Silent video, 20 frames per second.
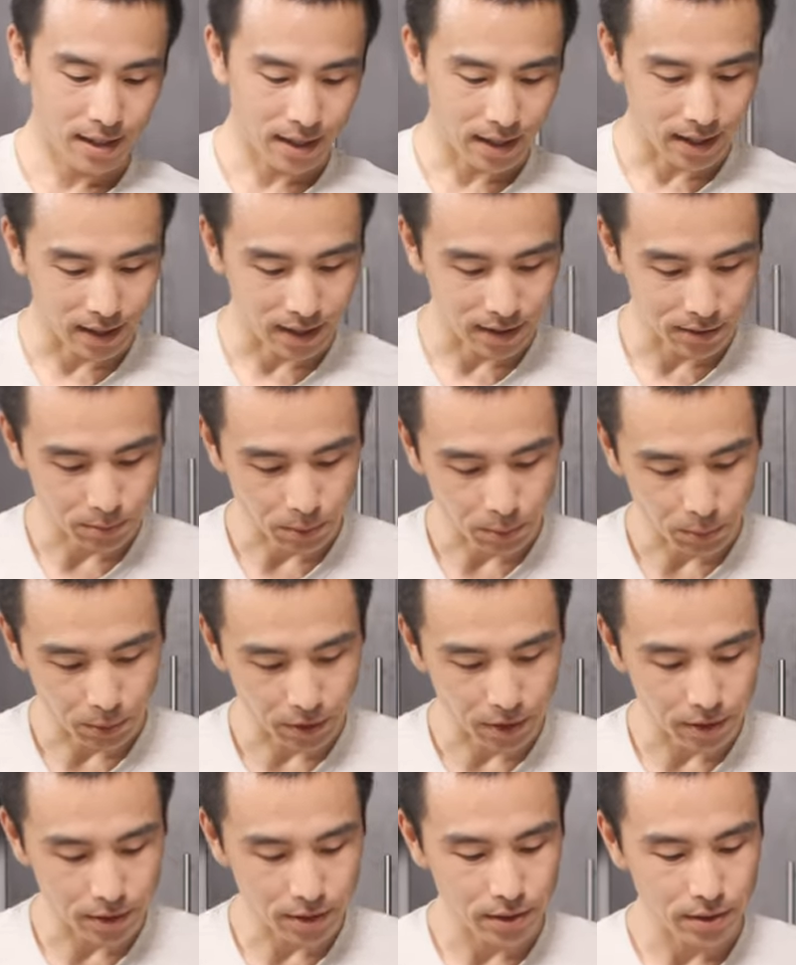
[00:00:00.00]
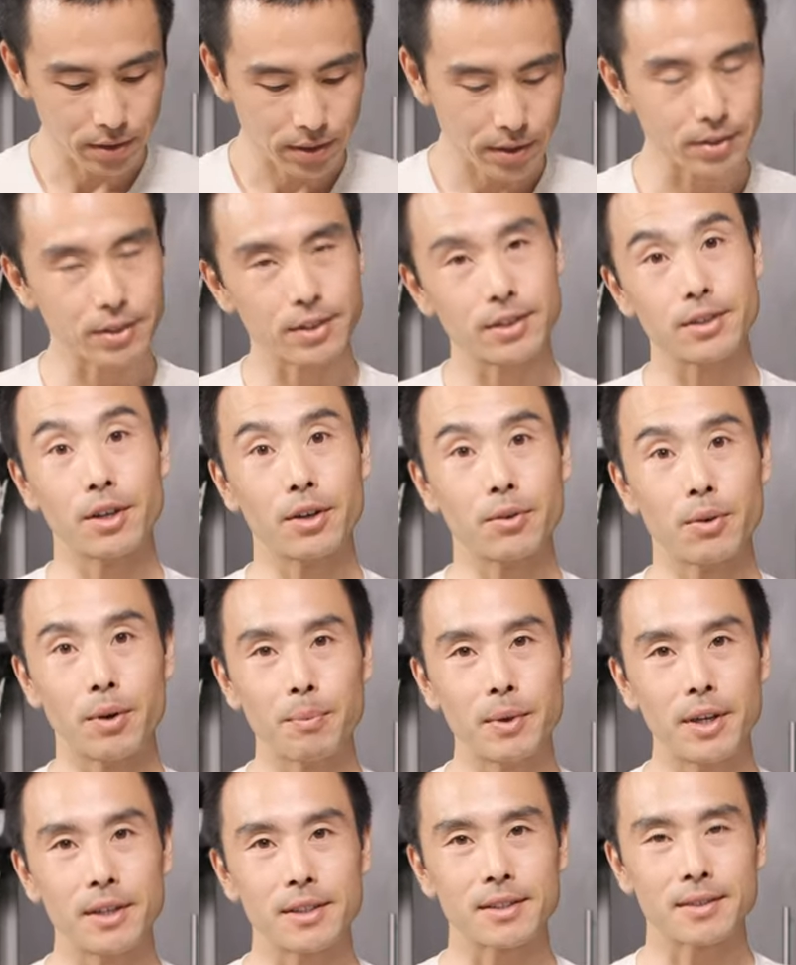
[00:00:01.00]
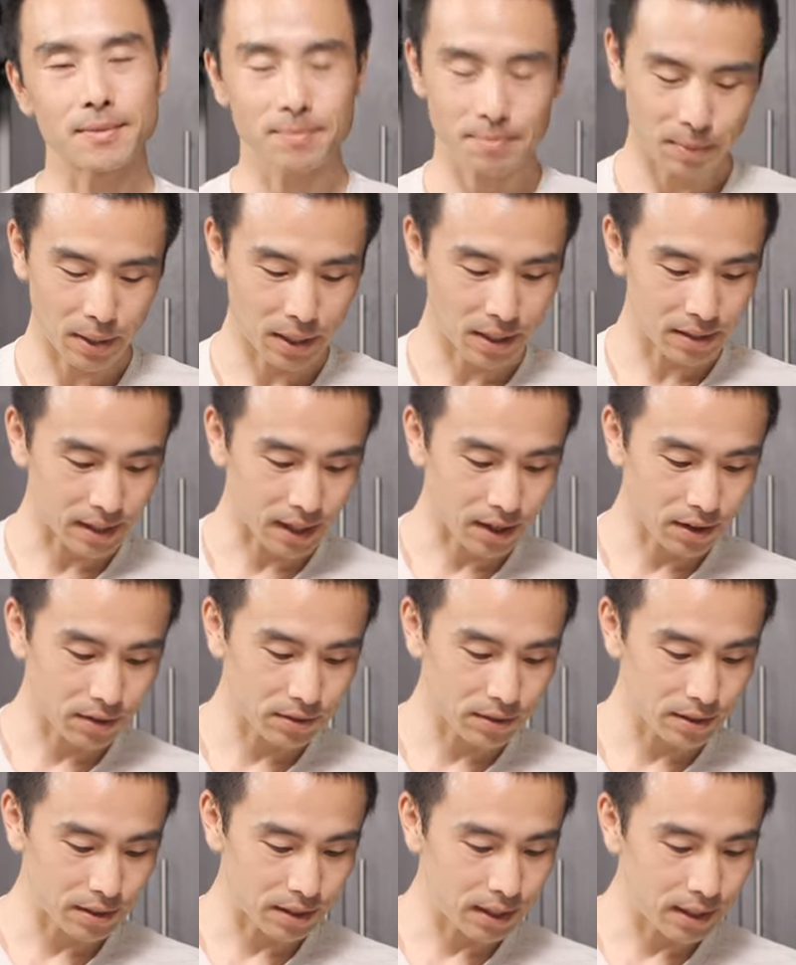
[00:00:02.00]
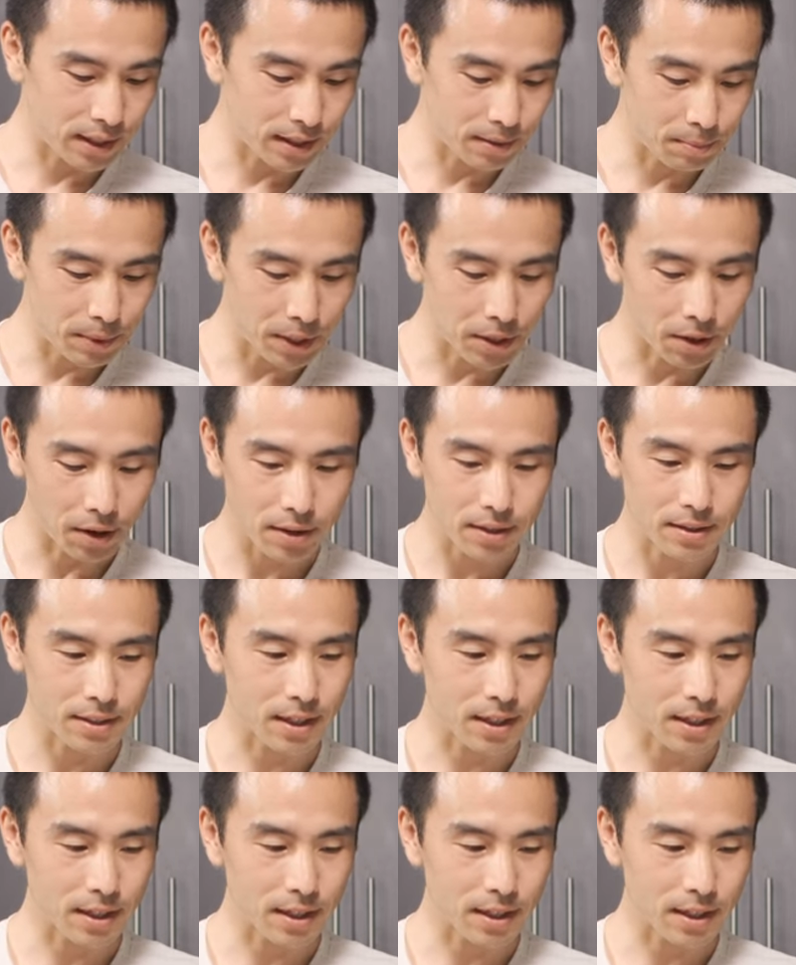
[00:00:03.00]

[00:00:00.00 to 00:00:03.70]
And what we're gonna do is just cook one piece because I don't want to eat meat all the